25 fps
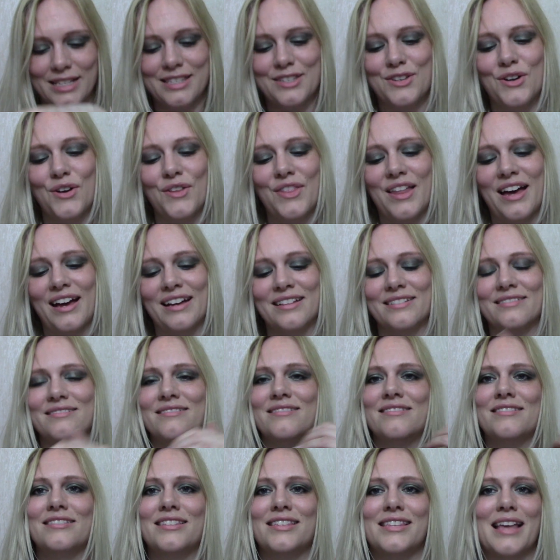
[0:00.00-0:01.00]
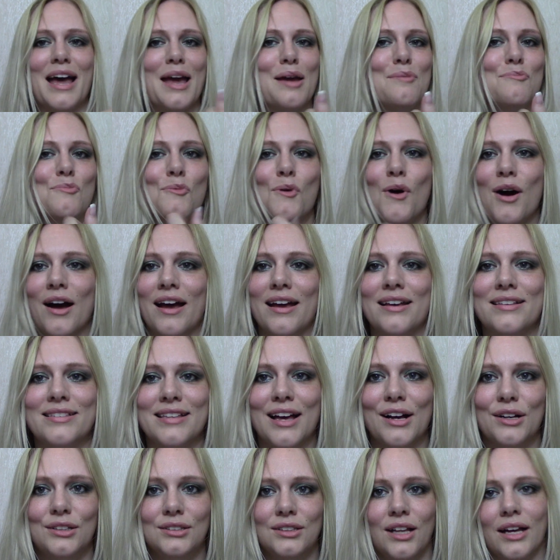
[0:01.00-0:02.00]
got that same
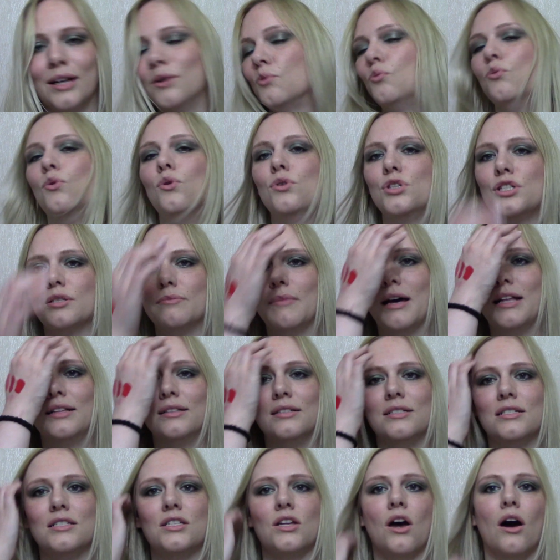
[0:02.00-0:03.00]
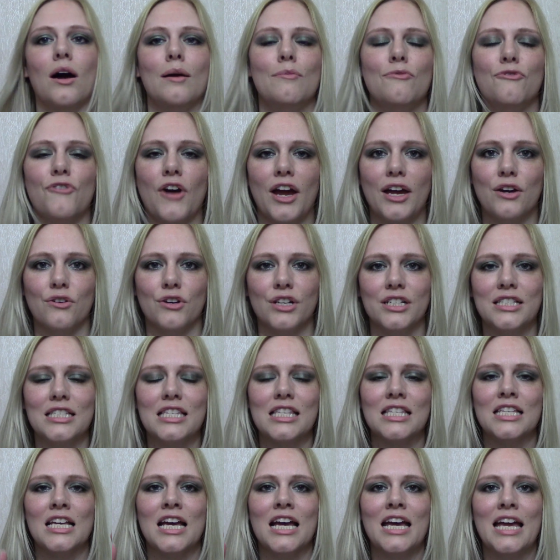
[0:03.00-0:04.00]
YSL like watermelon type
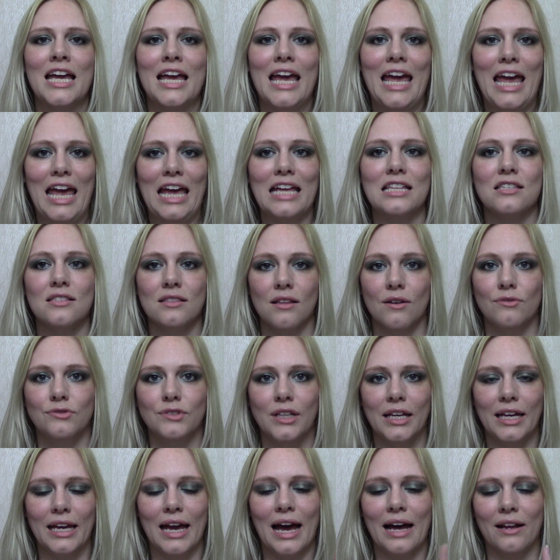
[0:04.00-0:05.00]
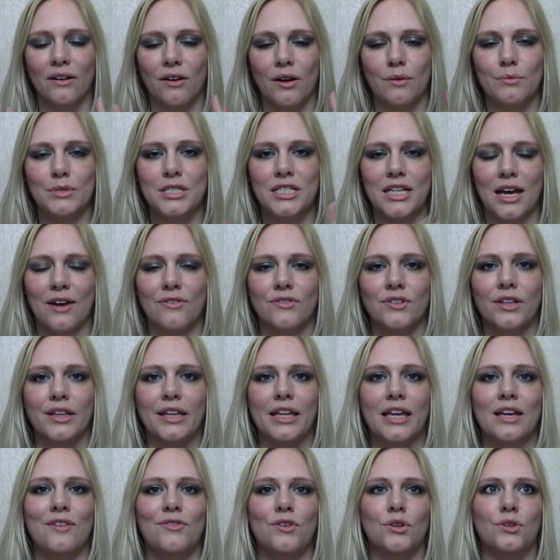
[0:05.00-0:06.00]
fragrance. It's lovely, and I would
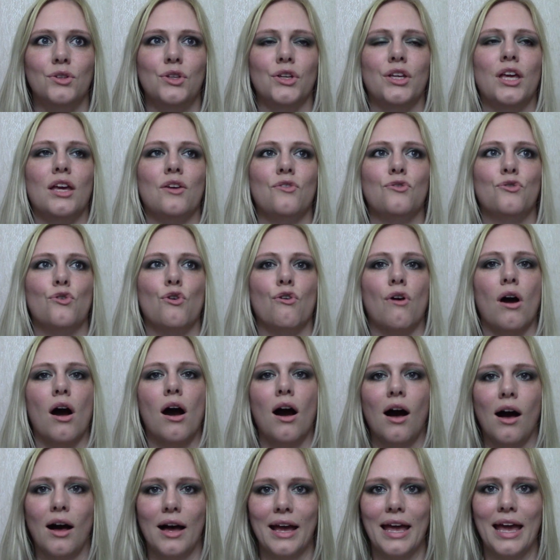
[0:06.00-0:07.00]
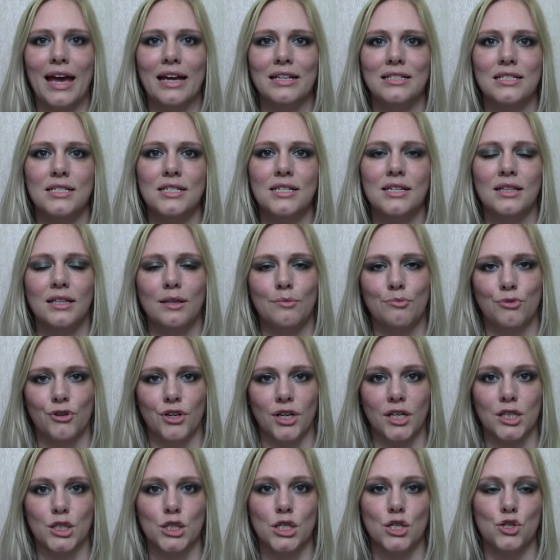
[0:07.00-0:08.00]
definitely, if you're looking for a high-end lip
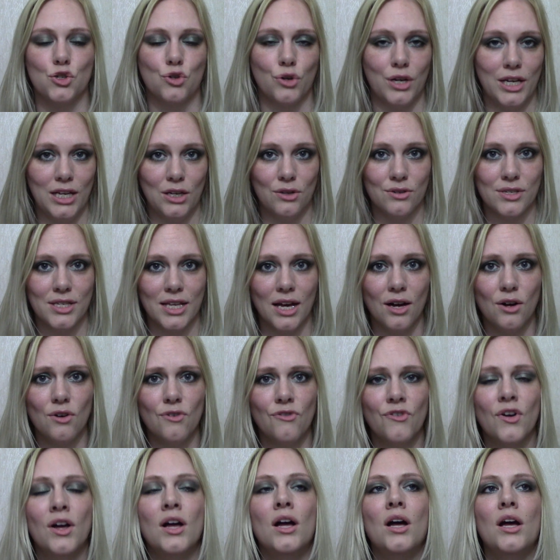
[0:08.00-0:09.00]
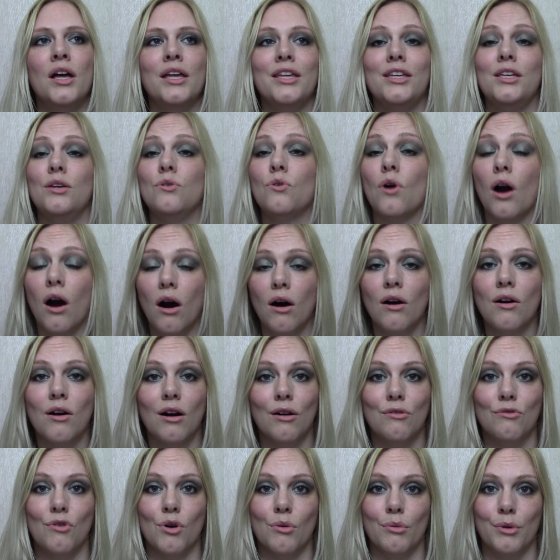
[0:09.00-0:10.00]
product to treat yourself, you can't
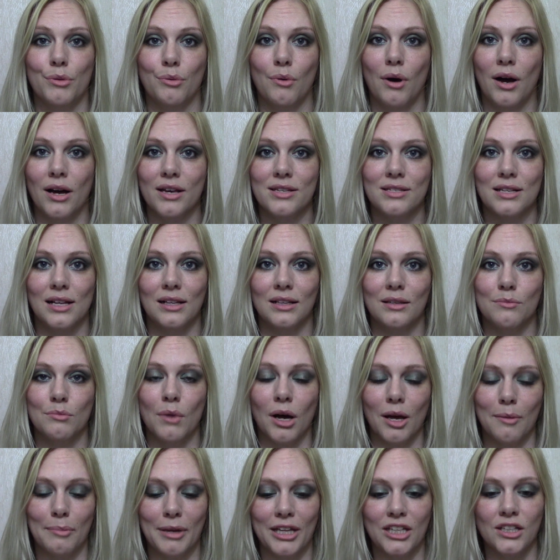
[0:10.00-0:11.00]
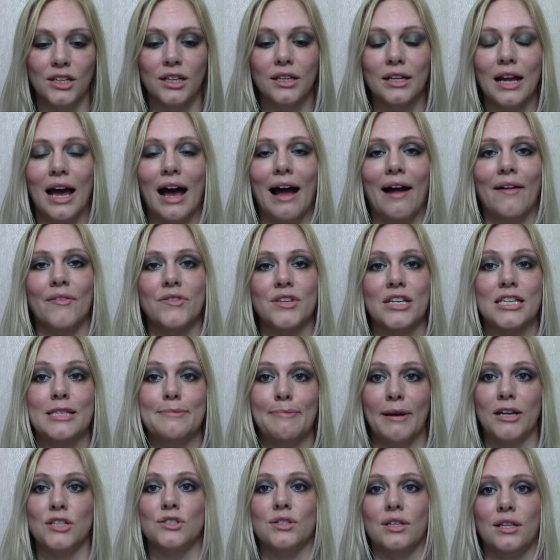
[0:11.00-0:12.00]
go wrong with YSL in my opinion, and
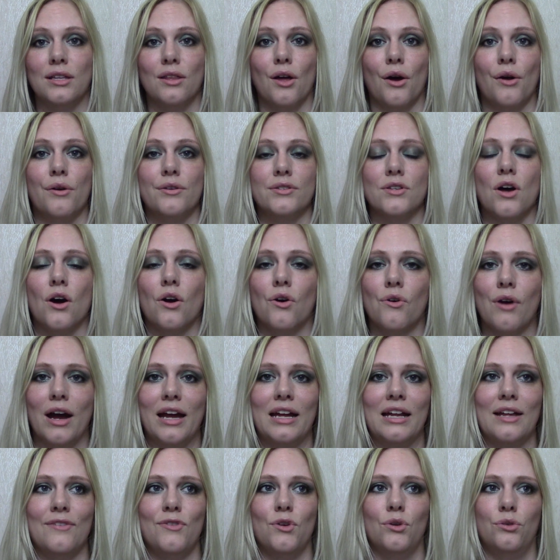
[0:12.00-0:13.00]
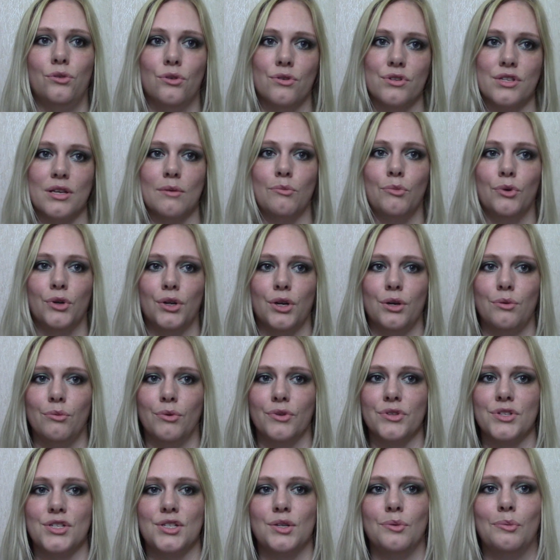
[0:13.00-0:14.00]
especially those are great if you're not someone who
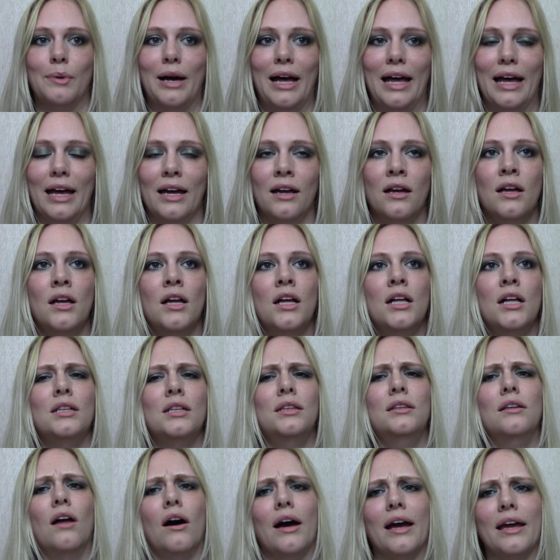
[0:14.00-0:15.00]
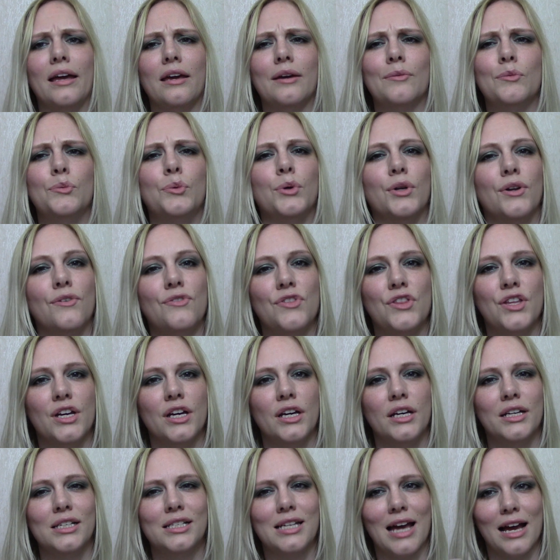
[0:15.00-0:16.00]
wants to wear like one of
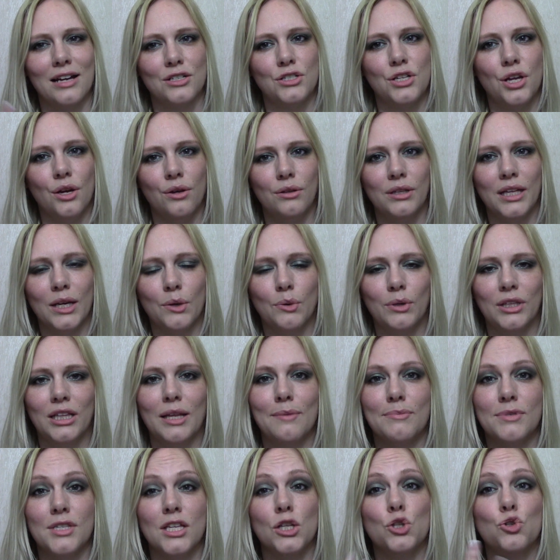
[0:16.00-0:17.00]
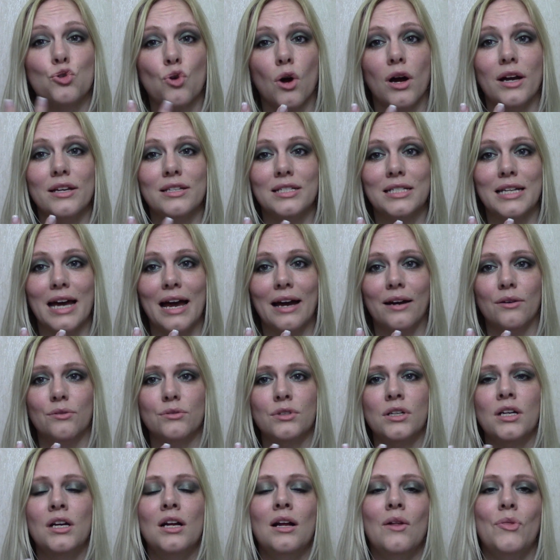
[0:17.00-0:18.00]
the tattoo liquid lips that dries
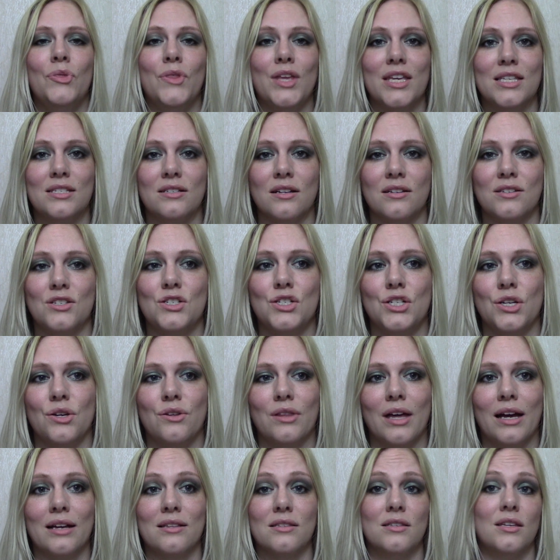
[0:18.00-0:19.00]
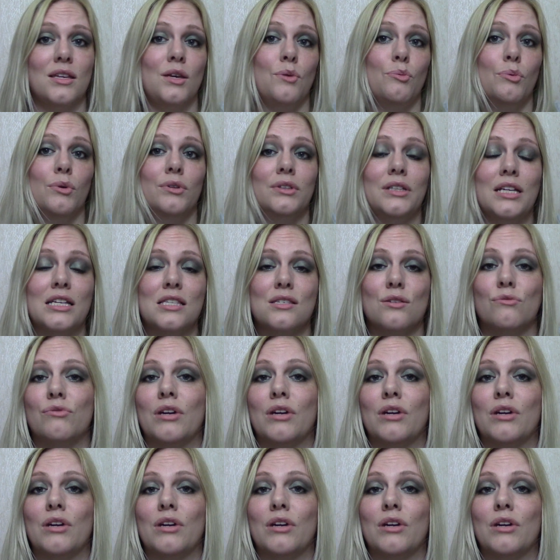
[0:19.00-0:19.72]
down. This doesn't do that, so you will need to